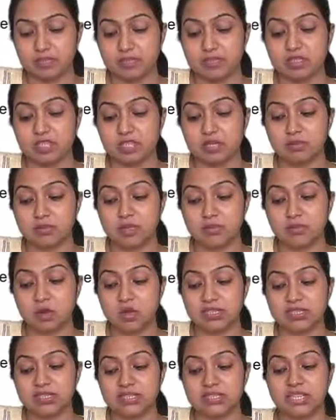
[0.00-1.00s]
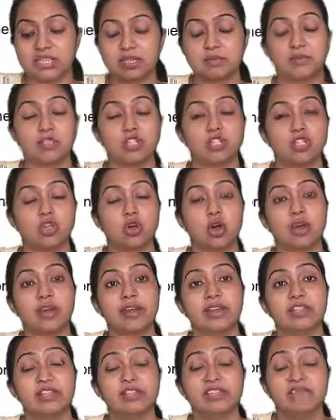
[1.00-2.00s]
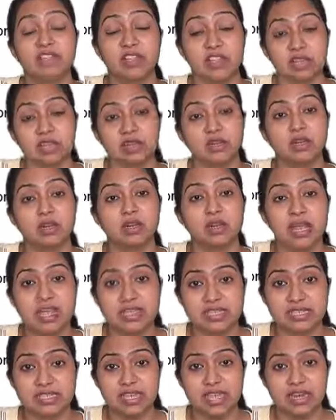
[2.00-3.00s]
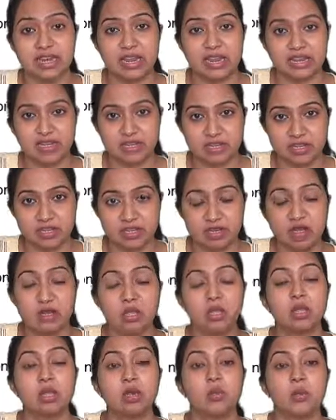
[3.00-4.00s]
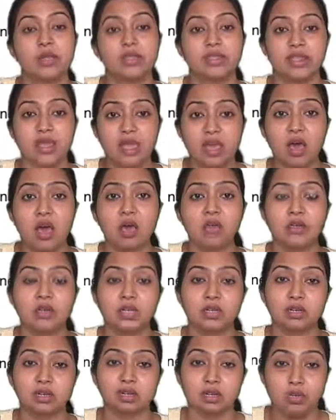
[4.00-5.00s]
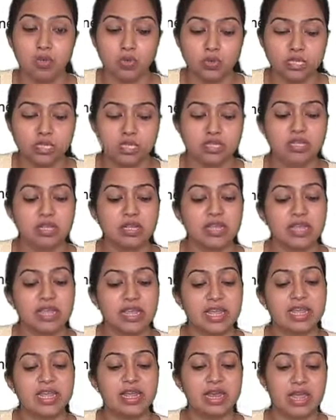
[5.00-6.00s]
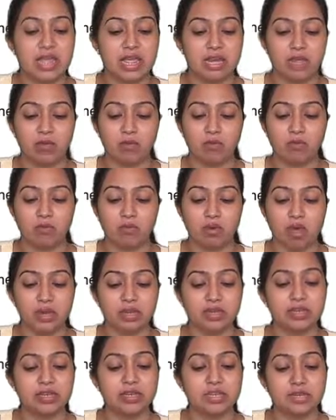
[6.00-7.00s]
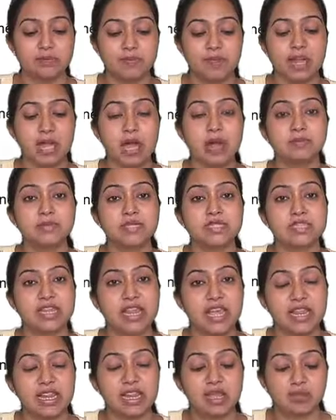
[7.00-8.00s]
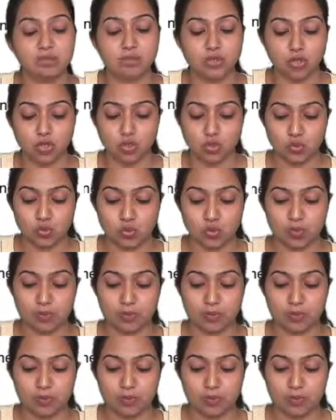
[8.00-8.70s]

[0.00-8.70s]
Term deposits that mature in within less than an year, when they are included in NM1, it becomes NM2.